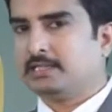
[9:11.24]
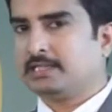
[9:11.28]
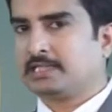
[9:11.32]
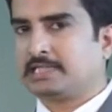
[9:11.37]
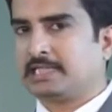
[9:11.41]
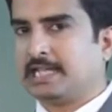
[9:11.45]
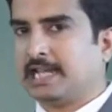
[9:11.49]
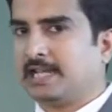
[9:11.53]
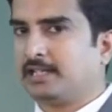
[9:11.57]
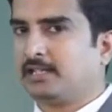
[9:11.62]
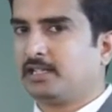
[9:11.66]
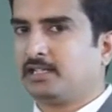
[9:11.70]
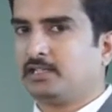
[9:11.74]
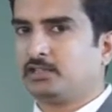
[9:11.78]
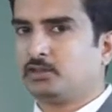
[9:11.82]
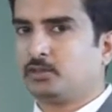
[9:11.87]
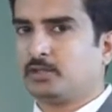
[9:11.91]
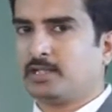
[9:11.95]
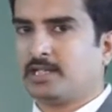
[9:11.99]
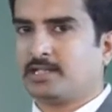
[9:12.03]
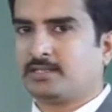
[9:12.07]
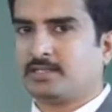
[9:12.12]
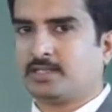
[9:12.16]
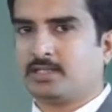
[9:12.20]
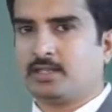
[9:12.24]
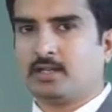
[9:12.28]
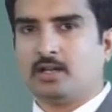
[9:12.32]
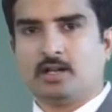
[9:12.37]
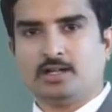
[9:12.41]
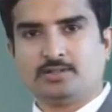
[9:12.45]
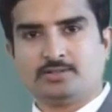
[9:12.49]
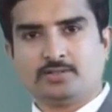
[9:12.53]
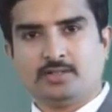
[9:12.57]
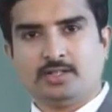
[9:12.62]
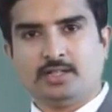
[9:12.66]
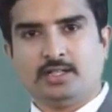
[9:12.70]
This lateral thoracic
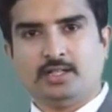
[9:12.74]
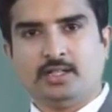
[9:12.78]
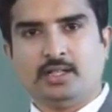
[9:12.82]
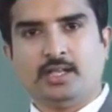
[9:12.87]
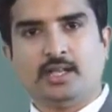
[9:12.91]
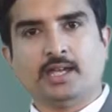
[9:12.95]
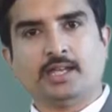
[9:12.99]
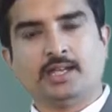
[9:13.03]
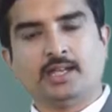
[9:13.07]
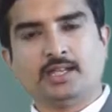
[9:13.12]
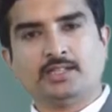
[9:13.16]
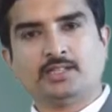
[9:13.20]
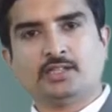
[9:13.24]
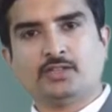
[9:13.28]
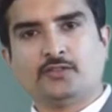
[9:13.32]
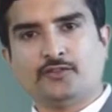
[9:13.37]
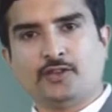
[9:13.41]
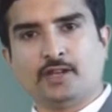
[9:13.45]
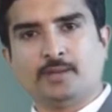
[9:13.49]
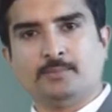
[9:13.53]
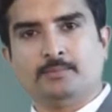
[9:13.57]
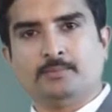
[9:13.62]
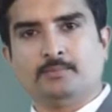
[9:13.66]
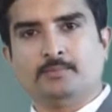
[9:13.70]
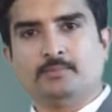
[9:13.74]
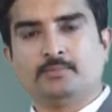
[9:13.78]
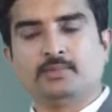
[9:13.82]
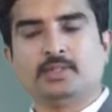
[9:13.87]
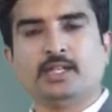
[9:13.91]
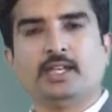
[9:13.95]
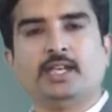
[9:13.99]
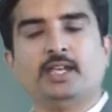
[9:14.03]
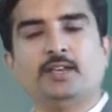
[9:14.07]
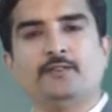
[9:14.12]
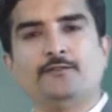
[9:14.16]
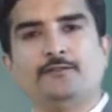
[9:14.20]
artery arises from
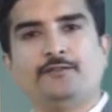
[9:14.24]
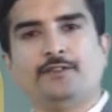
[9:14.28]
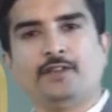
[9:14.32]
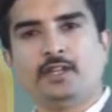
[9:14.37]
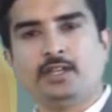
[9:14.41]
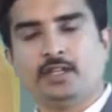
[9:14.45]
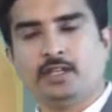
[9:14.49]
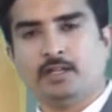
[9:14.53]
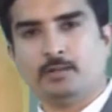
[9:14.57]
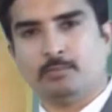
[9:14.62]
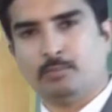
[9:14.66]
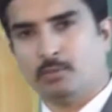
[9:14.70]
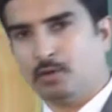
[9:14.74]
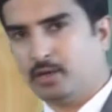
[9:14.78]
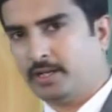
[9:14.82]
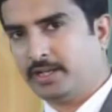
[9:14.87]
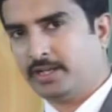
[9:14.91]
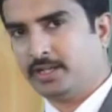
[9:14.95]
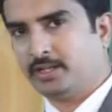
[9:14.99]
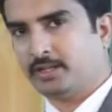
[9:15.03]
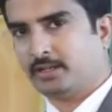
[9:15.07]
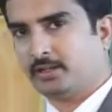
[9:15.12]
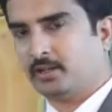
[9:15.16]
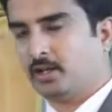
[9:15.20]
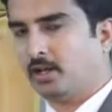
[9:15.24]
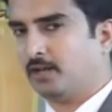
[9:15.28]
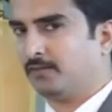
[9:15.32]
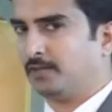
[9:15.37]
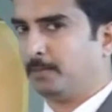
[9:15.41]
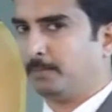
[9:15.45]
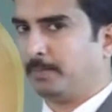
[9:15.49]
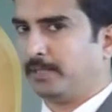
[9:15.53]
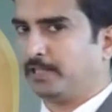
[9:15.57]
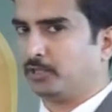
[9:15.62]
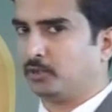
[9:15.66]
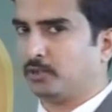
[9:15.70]
the inferior border of
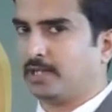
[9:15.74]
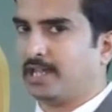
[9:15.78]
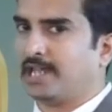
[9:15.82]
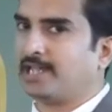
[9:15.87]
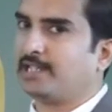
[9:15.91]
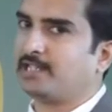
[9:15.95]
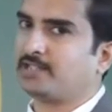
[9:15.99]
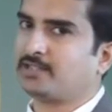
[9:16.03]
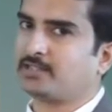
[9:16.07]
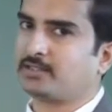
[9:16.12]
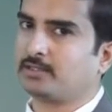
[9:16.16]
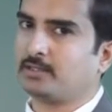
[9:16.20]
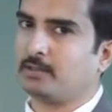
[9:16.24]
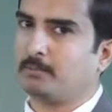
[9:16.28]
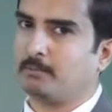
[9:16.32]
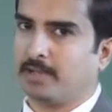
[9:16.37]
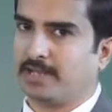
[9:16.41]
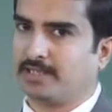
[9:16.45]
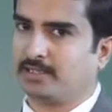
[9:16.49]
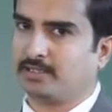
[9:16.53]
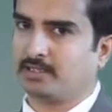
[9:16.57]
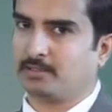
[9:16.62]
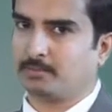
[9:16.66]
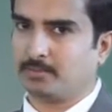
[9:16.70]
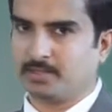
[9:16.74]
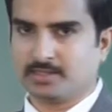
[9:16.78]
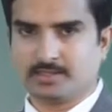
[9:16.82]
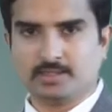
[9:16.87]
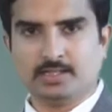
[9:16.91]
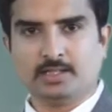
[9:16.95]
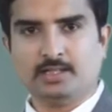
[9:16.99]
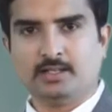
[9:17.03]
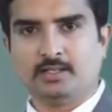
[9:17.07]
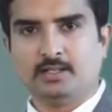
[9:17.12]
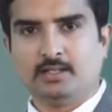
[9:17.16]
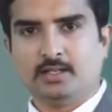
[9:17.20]
the pectoralis minor
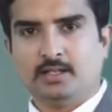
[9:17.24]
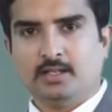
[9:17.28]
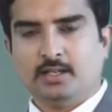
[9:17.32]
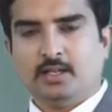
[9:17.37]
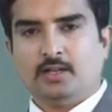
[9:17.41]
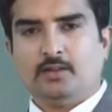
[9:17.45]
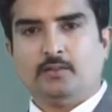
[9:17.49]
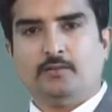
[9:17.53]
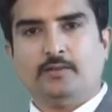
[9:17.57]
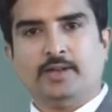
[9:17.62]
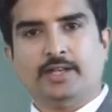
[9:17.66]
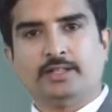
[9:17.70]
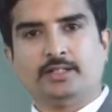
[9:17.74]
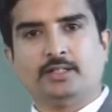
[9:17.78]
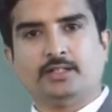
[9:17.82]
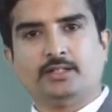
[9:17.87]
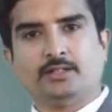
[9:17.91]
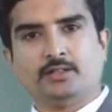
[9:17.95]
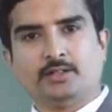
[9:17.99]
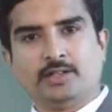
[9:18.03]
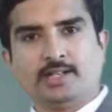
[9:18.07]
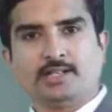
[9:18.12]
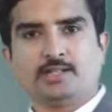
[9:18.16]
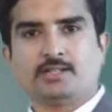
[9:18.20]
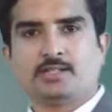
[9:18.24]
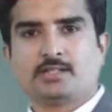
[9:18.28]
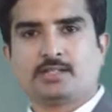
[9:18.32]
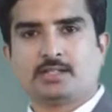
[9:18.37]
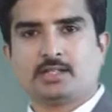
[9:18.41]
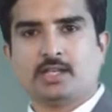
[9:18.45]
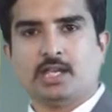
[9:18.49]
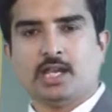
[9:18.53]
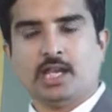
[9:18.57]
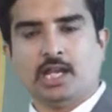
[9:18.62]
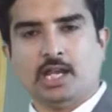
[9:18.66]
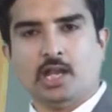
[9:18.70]
muscle, where it
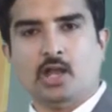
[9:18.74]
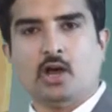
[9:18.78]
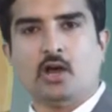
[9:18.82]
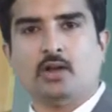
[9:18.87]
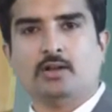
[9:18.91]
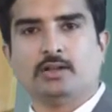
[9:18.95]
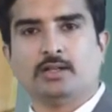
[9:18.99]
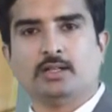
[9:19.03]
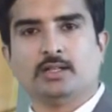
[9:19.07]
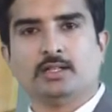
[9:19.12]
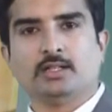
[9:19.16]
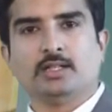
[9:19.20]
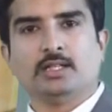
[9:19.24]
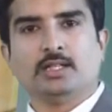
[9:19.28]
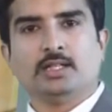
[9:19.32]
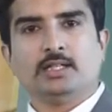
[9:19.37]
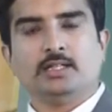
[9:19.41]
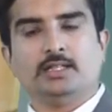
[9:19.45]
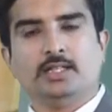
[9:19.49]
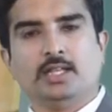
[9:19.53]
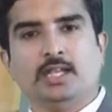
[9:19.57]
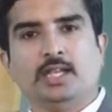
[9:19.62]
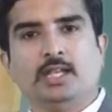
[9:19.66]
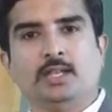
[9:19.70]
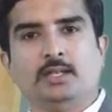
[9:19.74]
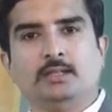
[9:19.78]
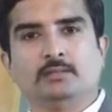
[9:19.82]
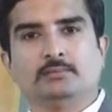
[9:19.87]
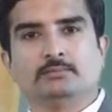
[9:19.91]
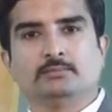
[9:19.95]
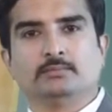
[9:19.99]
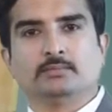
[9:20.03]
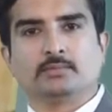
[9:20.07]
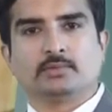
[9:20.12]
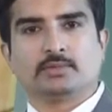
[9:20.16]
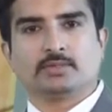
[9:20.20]
runs along the
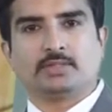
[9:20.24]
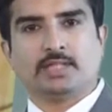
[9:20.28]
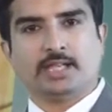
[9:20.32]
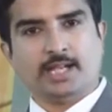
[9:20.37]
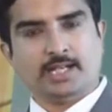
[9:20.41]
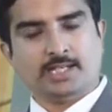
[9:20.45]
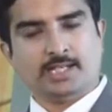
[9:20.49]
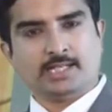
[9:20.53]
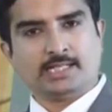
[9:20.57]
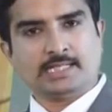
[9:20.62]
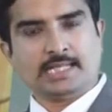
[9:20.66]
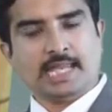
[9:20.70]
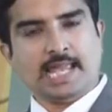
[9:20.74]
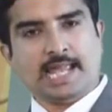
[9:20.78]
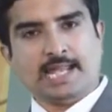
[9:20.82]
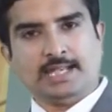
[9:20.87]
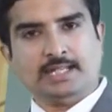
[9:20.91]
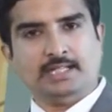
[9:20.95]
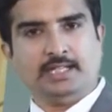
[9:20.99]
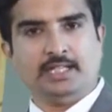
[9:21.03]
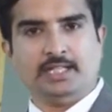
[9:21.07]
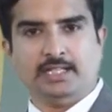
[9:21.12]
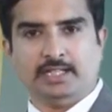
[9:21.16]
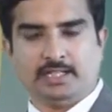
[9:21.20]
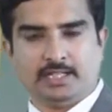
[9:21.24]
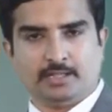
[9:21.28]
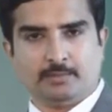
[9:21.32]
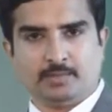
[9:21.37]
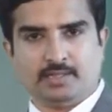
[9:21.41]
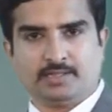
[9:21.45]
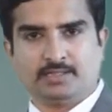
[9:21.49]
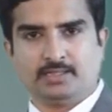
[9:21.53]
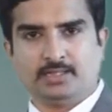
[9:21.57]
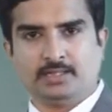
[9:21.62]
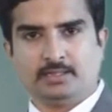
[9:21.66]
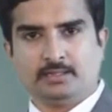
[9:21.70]
serratus anterior
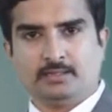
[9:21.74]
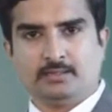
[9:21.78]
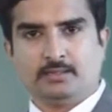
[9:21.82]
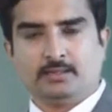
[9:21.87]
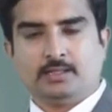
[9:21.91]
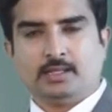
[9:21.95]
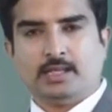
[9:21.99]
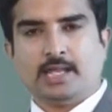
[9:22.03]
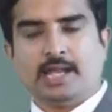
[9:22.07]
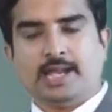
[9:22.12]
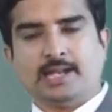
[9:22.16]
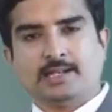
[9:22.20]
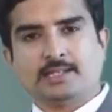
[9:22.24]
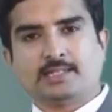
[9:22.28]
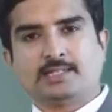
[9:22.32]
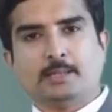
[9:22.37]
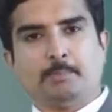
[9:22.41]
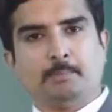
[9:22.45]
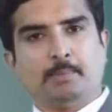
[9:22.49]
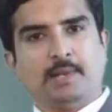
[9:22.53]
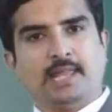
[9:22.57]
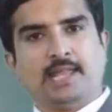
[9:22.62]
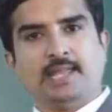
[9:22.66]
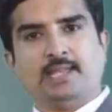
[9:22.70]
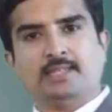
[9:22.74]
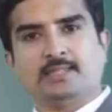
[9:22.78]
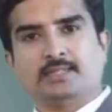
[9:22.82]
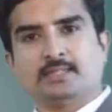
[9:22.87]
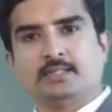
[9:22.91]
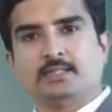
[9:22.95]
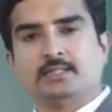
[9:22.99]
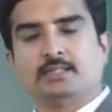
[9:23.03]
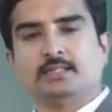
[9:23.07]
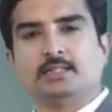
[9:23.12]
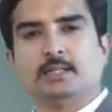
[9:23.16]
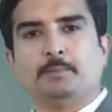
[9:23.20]
muscle and supplies
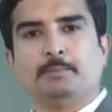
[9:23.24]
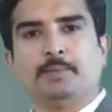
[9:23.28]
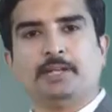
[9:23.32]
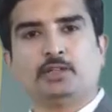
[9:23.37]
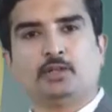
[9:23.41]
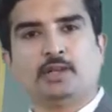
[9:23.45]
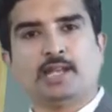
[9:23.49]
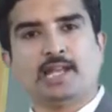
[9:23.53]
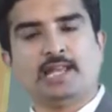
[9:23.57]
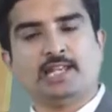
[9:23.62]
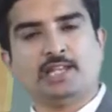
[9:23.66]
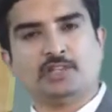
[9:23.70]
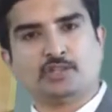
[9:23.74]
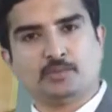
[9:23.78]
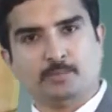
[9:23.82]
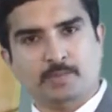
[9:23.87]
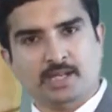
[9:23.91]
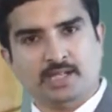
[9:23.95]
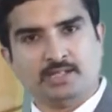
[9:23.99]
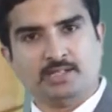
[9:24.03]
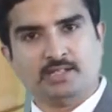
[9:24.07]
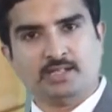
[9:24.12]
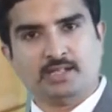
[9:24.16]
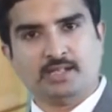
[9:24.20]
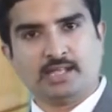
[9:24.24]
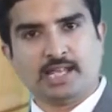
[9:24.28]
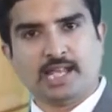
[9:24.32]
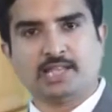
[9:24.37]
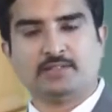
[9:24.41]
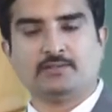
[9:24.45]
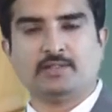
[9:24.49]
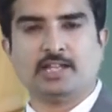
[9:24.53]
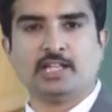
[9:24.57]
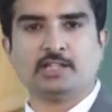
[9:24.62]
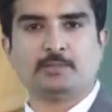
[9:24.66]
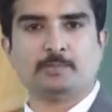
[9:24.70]
the pectoralis major
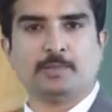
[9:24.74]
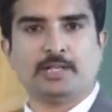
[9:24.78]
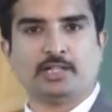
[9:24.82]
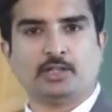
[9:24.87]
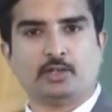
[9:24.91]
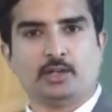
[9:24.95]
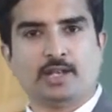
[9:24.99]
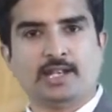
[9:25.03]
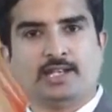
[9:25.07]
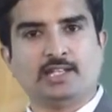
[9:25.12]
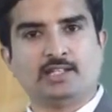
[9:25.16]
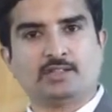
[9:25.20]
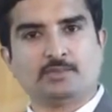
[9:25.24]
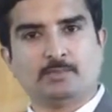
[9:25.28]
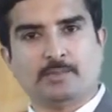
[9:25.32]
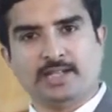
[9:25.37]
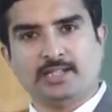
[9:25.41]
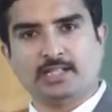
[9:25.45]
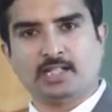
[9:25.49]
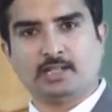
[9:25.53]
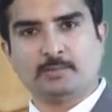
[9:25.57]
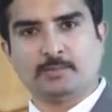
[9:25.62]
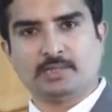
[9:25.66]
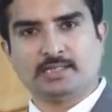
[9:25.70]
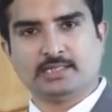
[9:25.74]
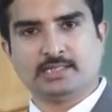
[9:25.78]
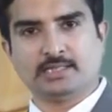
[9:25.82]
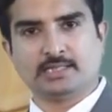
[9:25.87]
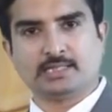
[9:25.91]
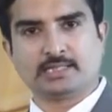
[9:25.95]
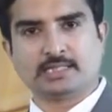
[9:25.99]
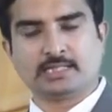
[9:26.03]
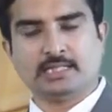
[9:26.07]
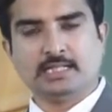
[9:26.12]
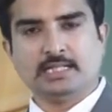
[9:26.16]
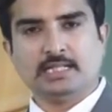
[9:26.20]
as well as pectoralis minor
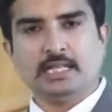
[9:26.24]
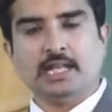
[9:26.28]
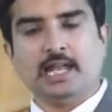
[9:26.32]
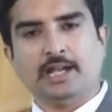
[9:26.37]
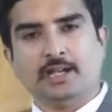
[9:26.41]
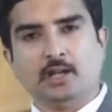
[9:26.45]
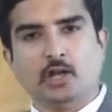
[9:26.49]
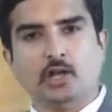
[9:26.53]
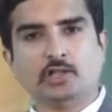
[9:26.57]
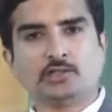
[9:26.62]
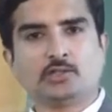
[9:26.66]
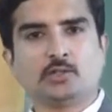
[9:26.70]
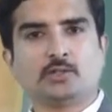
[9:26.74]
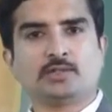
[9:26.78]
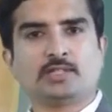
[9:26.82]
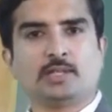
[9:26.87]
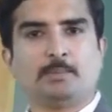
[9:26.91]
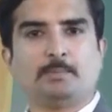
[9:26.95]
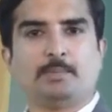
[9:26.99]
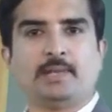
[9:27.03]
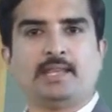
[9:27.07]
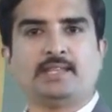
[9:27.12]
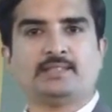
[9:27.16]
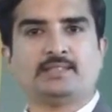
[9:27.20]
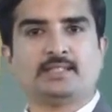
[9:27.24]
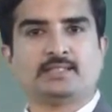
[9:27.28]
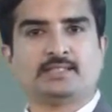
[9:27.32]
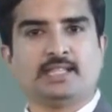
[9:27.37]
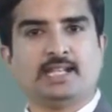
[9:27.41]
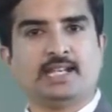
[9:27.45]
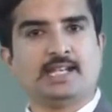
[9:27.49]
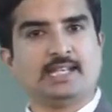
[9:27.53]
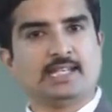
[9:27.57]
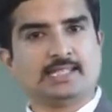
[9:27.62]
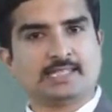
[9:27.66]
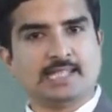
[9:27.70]
muscles, and also supplies the
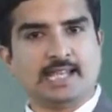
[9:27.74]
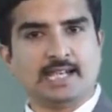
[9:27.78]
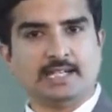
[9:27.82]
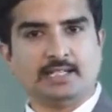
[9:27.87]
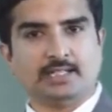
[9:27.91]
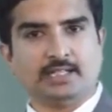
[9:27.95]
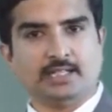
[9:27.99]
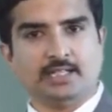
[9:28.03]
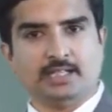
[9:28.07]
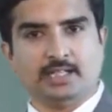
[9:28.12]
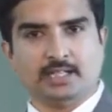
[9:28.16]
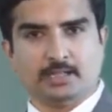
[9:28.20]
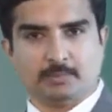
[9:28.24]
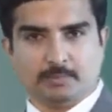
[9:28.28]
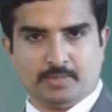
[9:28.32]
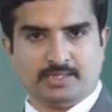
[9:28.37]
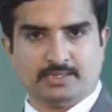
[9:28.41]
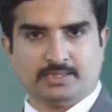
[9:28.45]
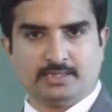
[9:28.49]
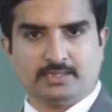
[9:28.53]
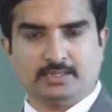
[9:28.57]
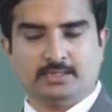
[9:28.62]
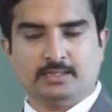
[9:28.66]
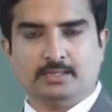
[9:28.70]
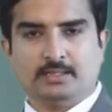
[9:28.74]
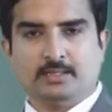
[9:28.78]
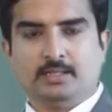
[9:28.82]
serratus anterior muscle.